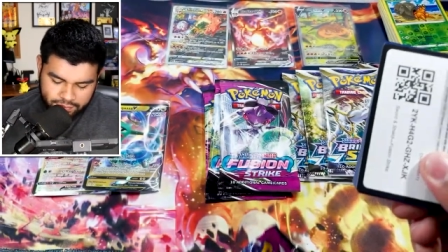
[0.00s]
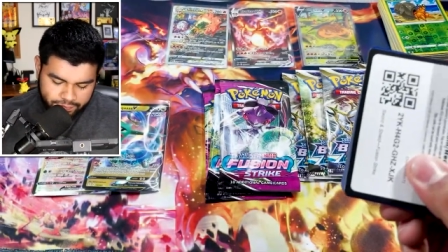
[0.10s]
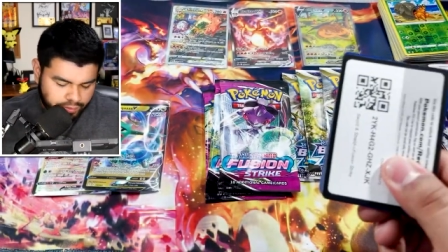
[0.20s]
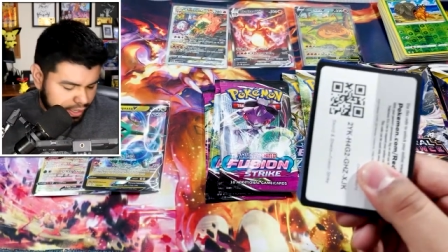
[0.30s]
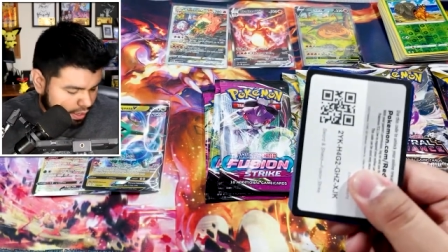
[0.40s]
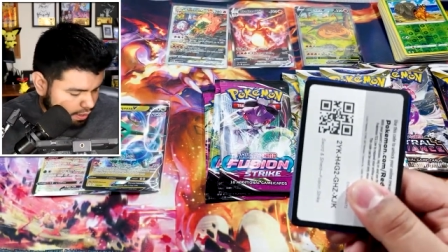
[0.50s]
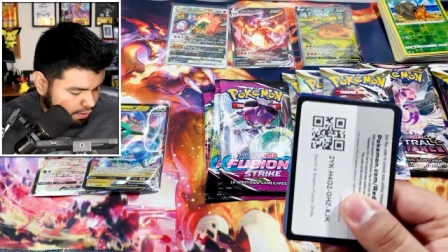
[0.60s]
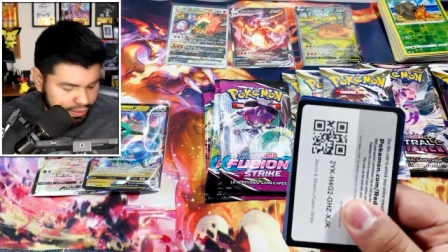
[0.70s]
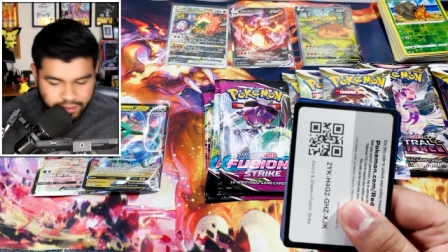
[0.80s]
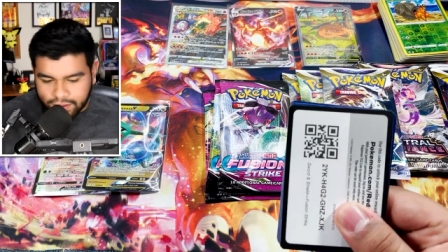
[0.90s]
You get it?
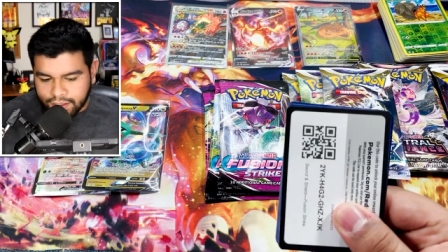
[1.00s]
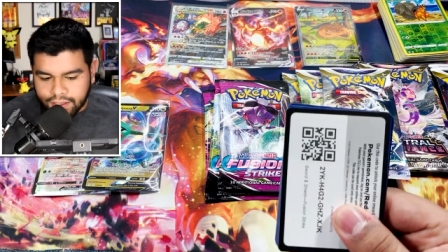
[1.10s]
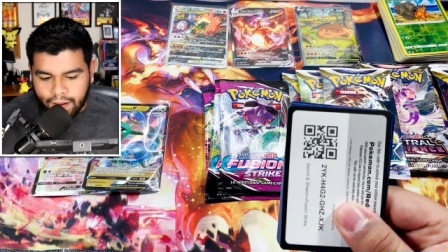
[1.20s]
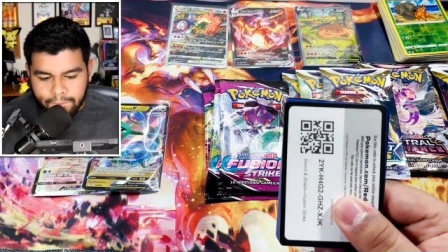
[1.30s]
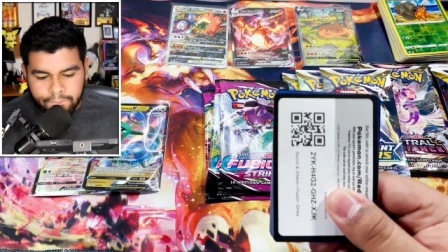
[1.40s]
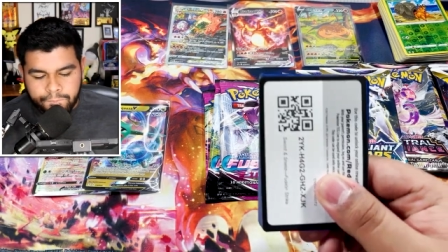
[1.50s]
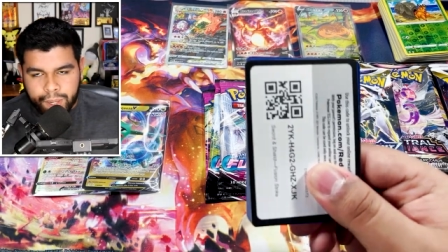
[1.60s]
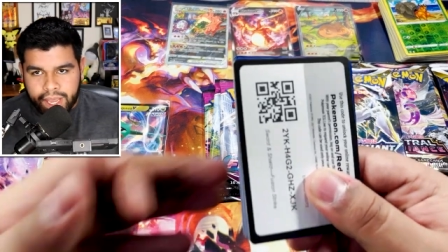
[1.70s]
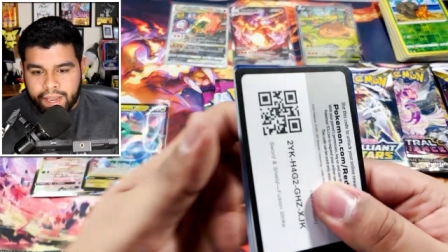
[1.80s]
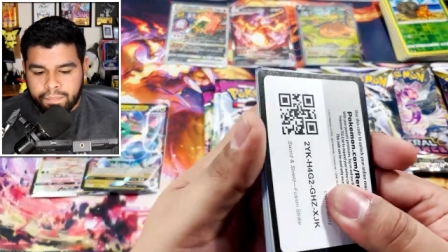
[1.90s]
Because it's
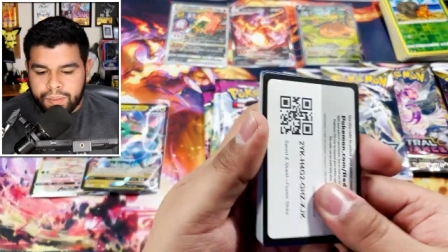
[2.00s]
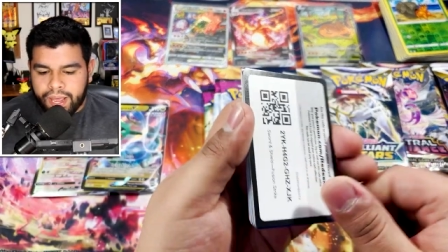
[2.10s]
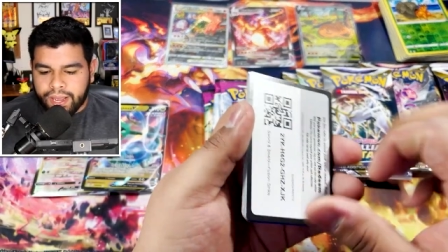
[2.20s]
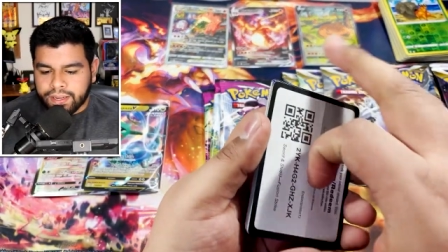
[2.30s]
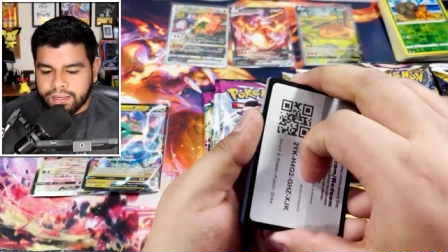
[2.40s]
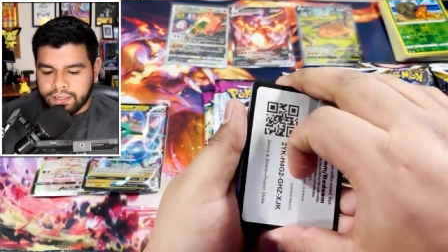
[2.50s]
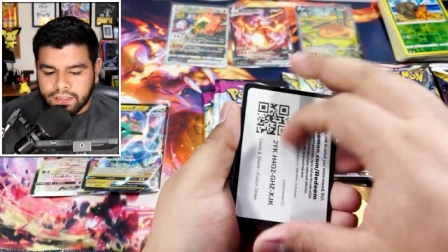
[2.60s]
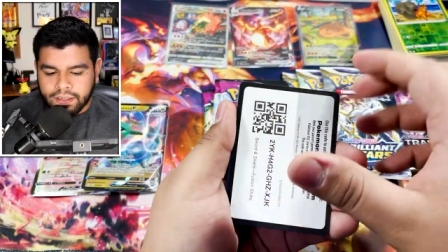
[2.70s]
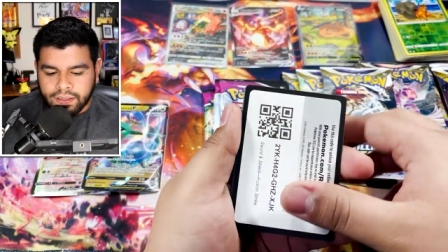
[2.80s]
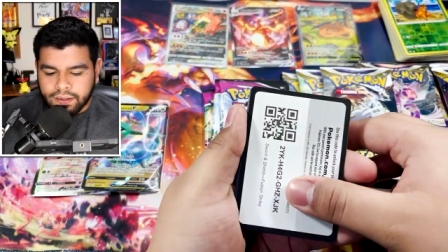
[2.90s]
bad pack.
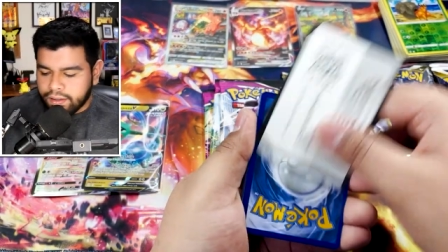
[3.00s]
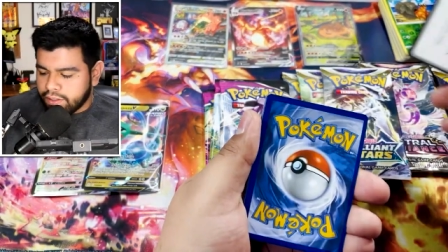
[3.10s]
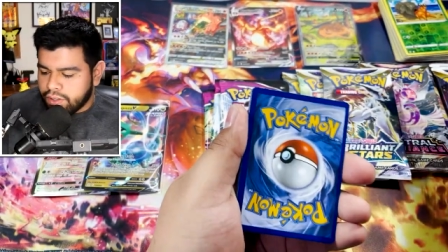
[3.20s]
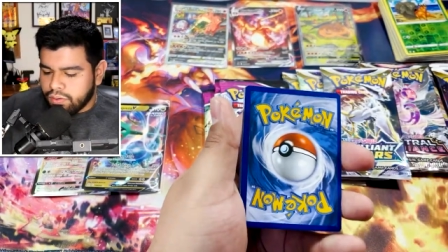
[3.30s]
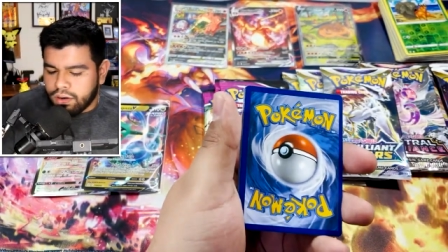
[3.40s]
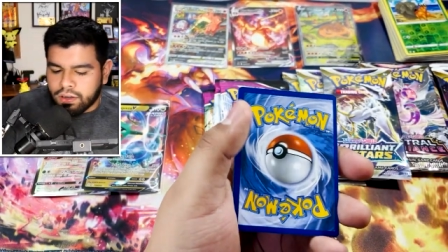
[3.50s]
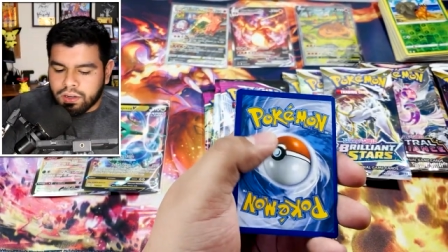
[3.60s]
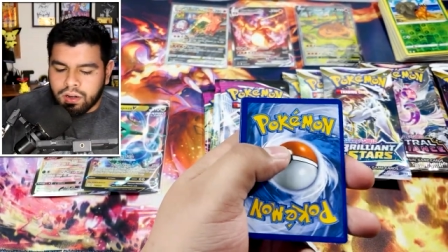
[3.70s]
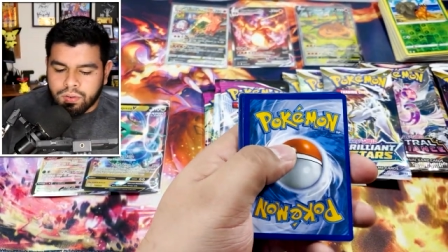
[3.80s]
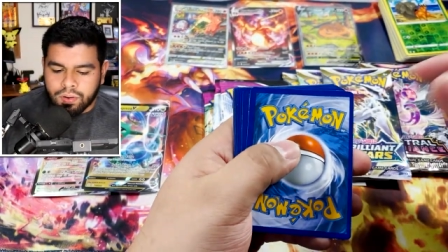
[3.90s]
QR
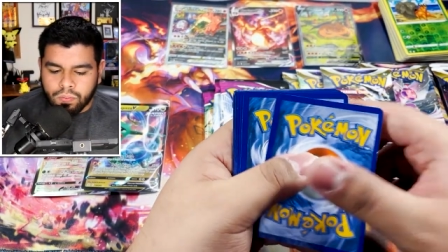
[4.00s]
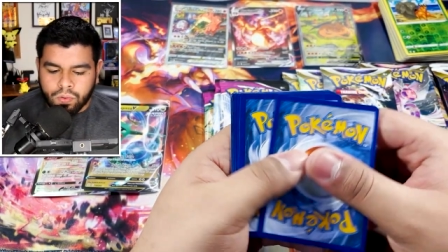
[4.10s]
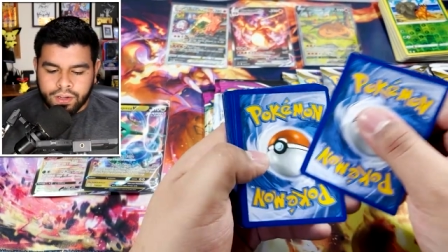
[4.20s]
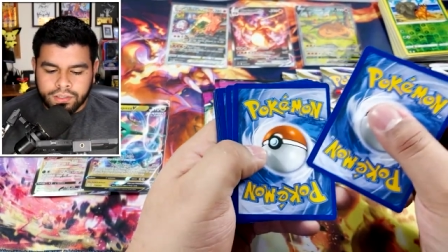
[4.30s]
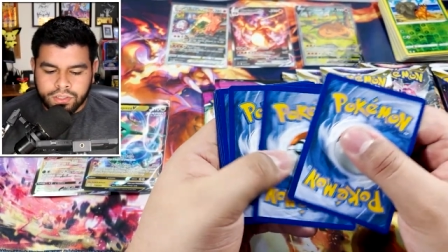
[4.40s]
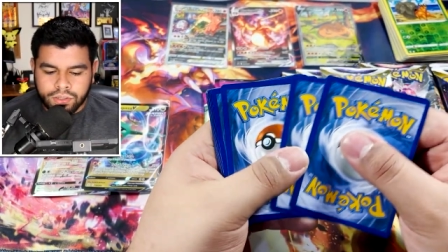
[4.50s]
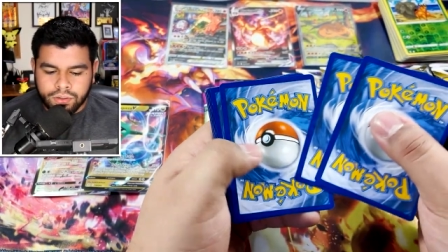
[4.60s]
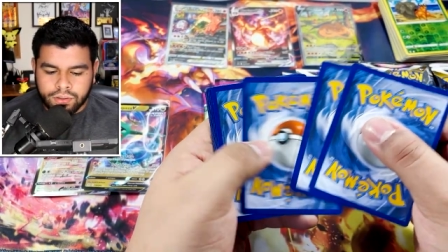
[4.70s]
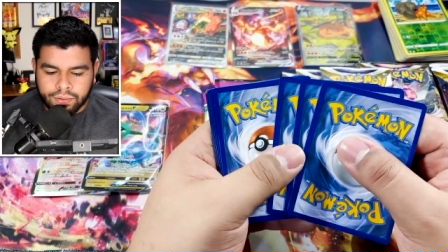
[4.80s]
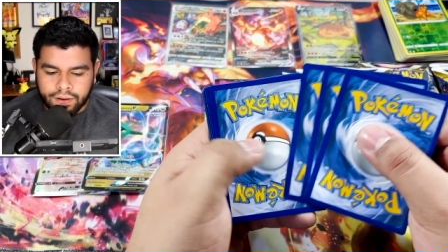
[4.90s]
code 1,
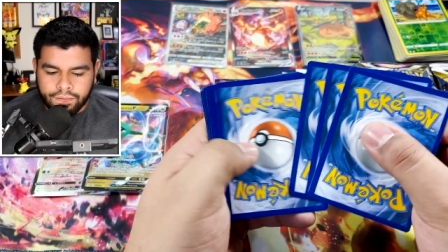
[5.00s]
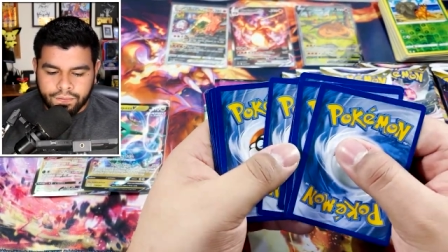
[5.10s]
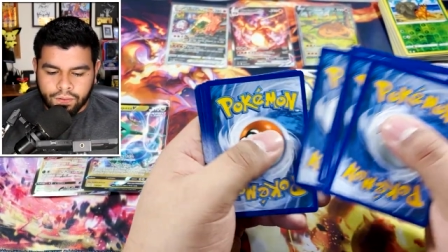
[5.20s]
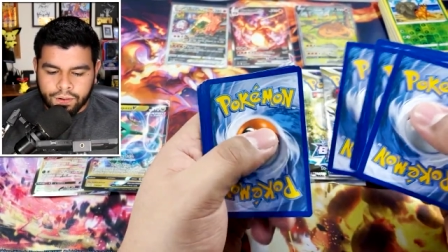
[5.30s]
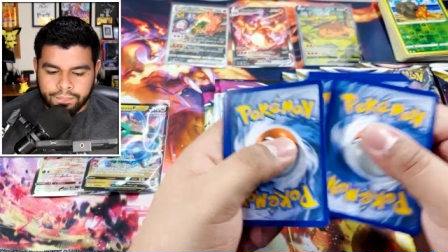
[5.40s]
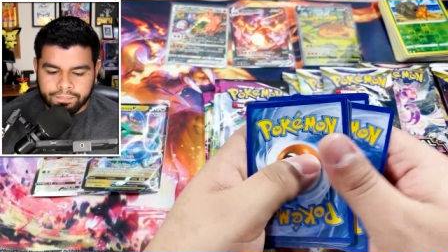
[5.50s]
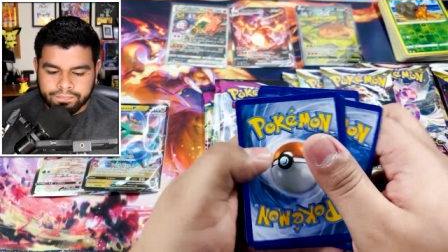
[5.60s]
2, 3, 4.